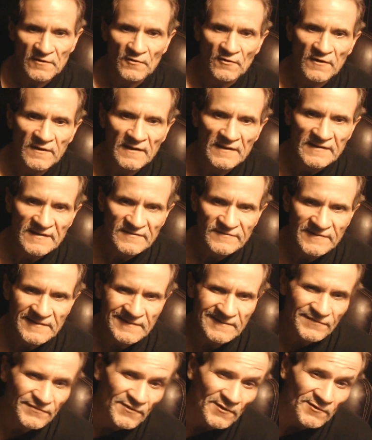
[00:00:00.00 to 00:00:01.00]
I guess they
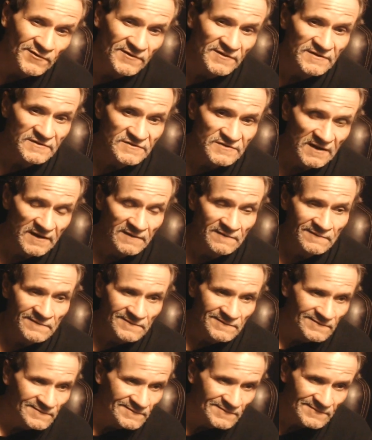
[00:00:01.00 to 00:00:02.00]
could throw you in jail,
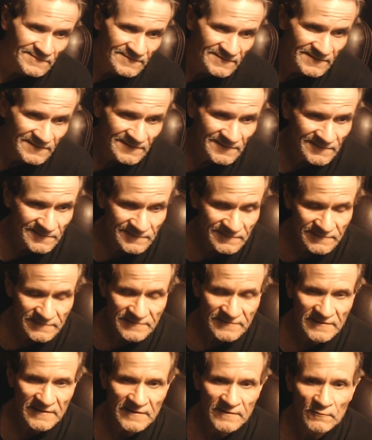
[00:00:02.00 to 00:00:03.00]
you know, and
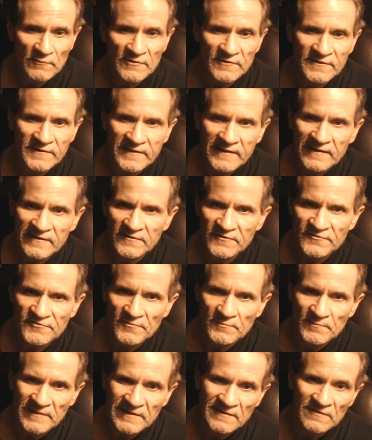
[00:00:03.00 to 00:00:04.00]
say, well, you can't use your
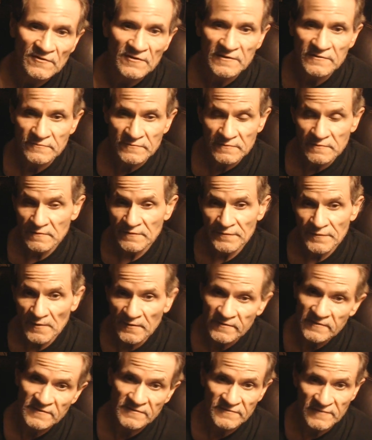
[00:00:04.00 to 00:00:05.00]
Bitcoin because we're going to throw
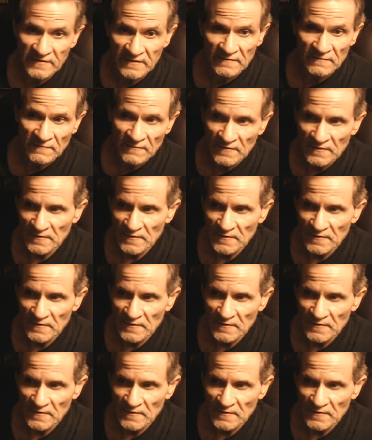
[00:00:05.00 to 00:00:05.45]
you in jail.